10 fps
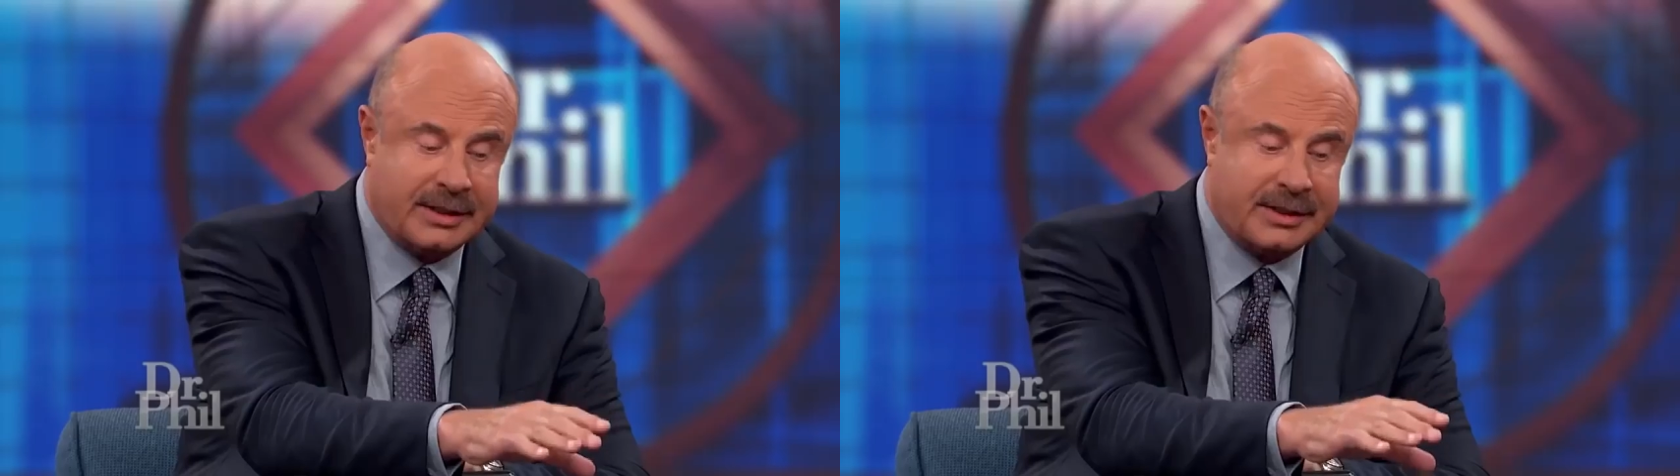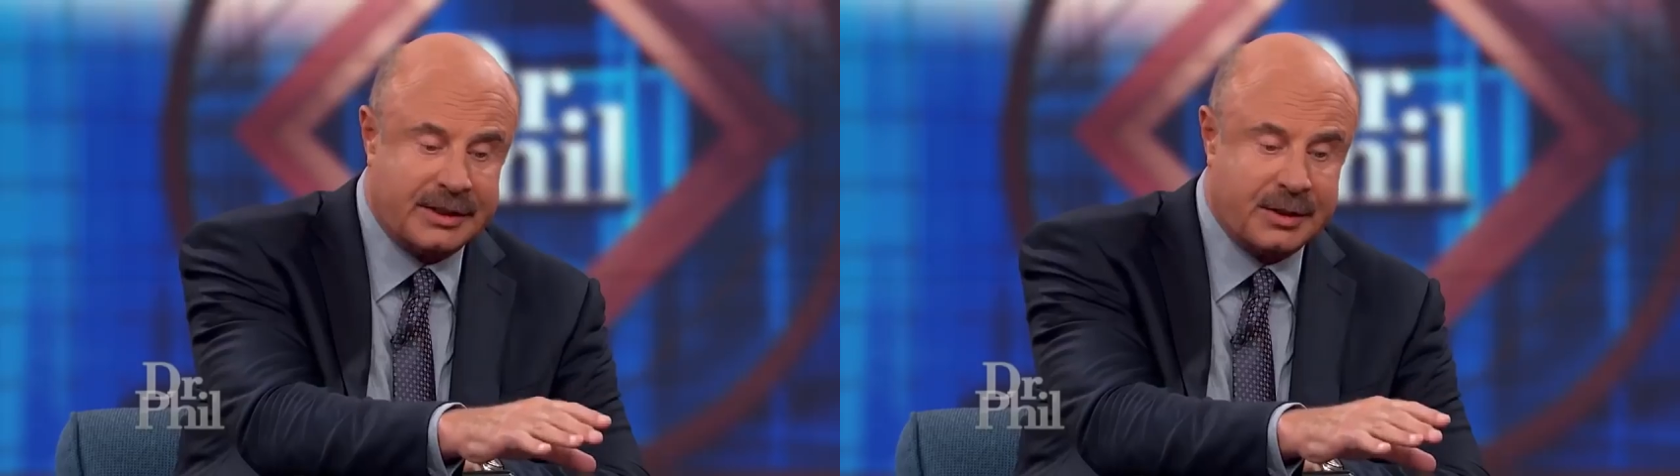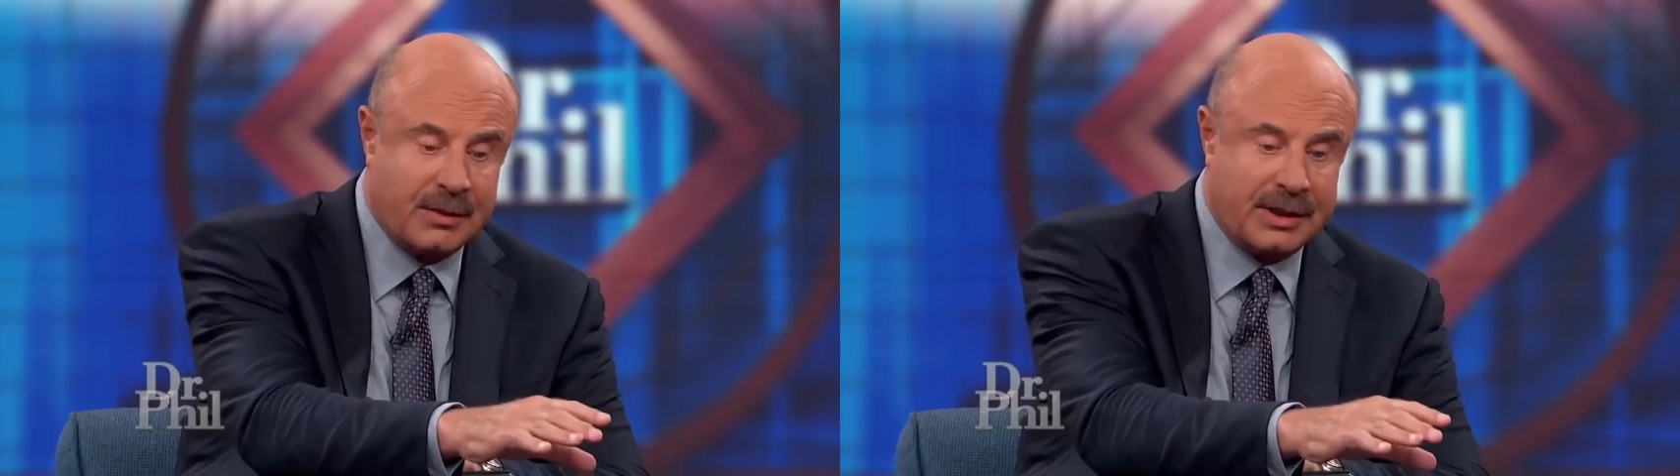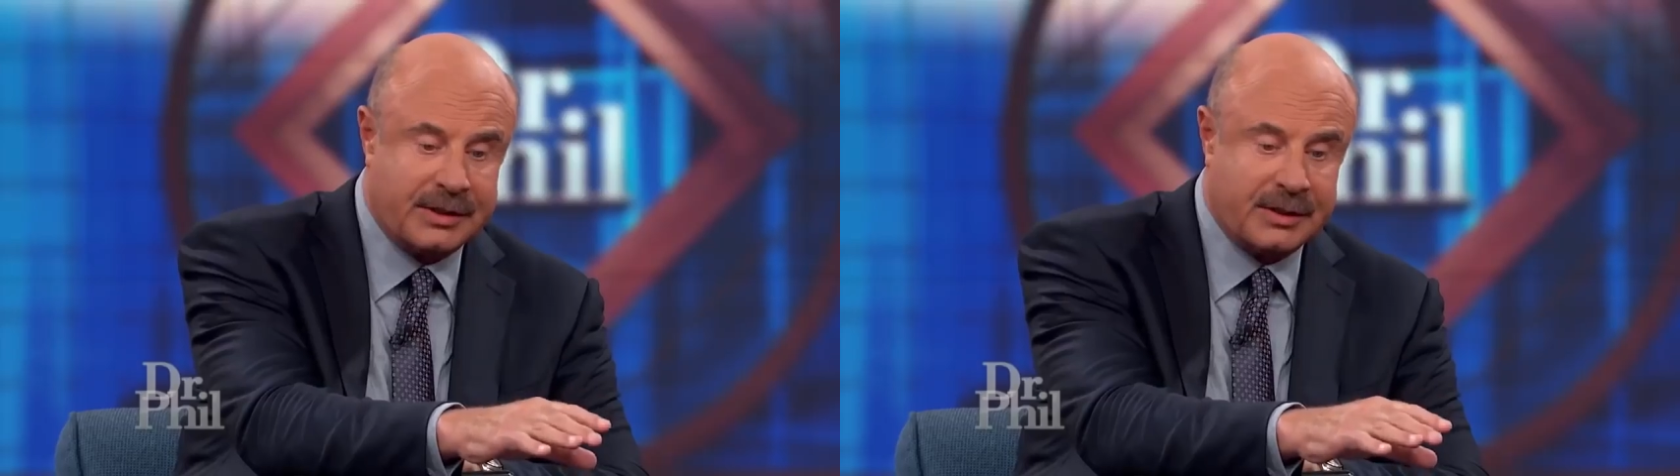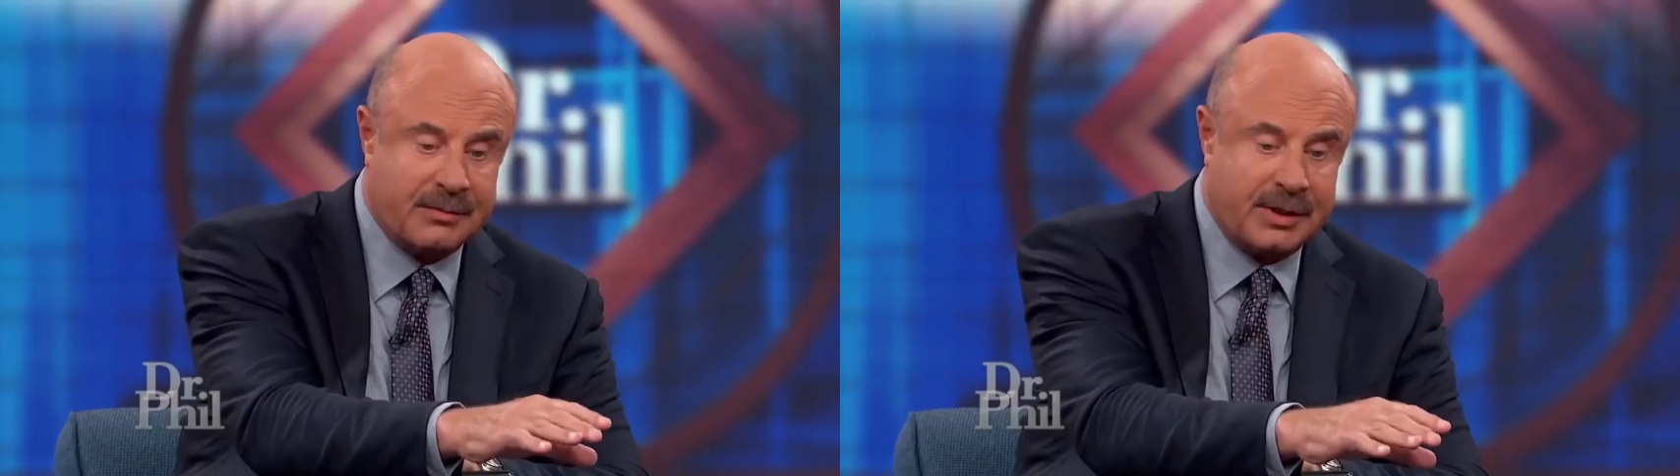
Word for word: this situation